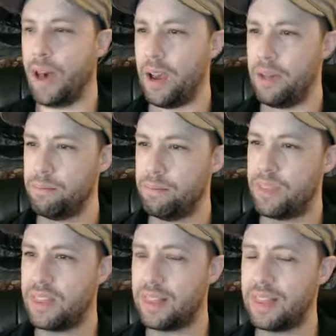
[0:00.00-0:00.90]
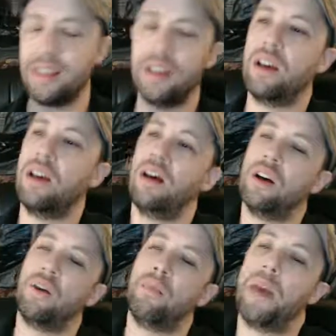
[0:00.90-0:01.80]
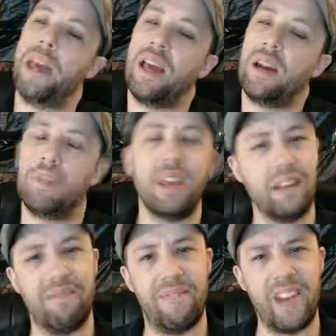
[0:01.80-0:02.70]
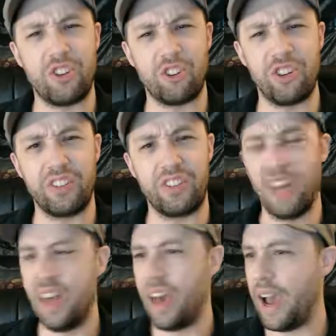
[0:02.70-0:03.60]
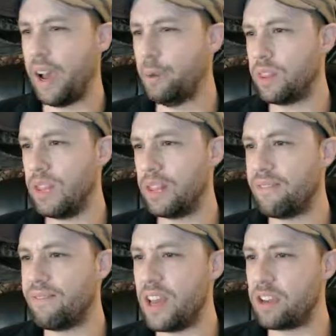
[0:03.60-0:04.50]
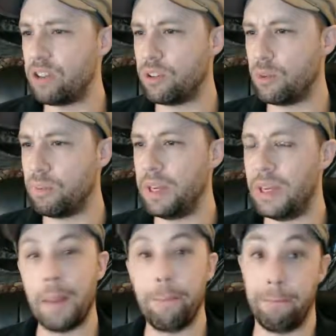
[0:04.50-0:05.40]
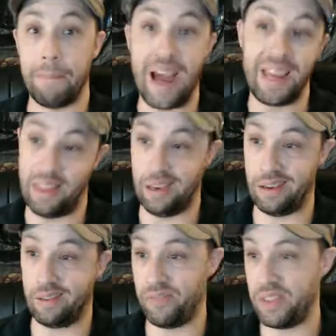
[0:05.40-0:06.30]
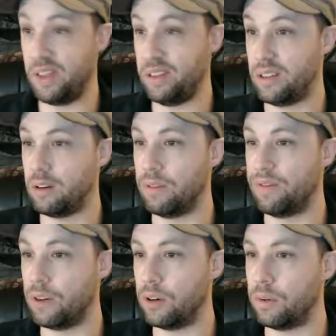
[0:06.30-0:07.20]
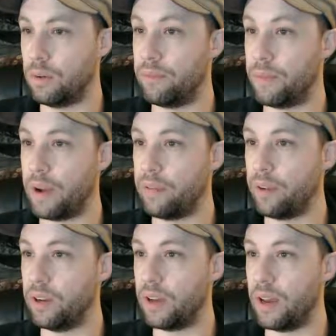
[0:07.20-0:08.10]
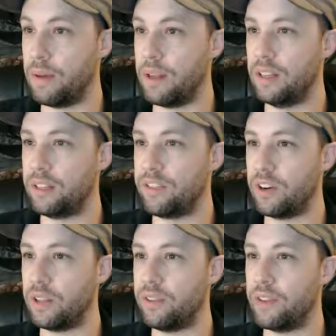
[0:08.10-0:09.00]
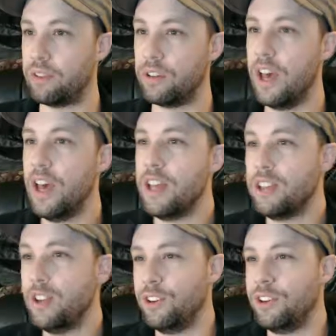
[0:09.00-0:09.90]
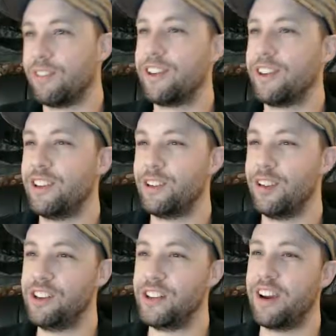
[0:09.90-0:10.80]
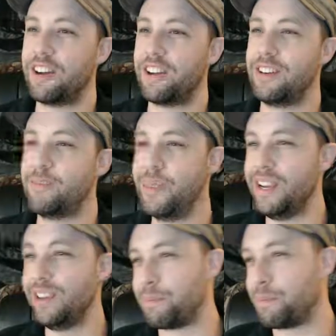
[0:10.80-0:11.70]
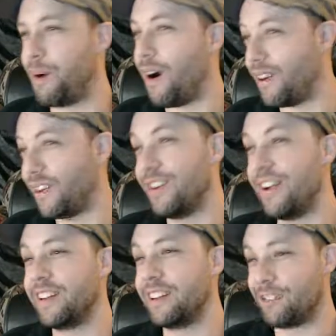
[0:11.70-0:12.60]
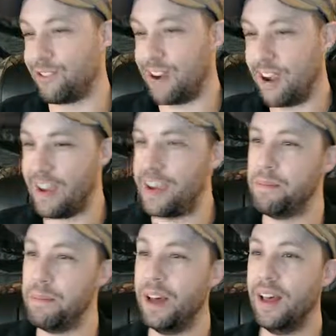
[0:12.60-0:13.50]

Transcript: And oh man, I'm thinking adventurous. I would think adventurous would be my thing. I'd, or for my friend, I, and he is fairly adventurous. Choose an original trilogy character to be your partner in crime.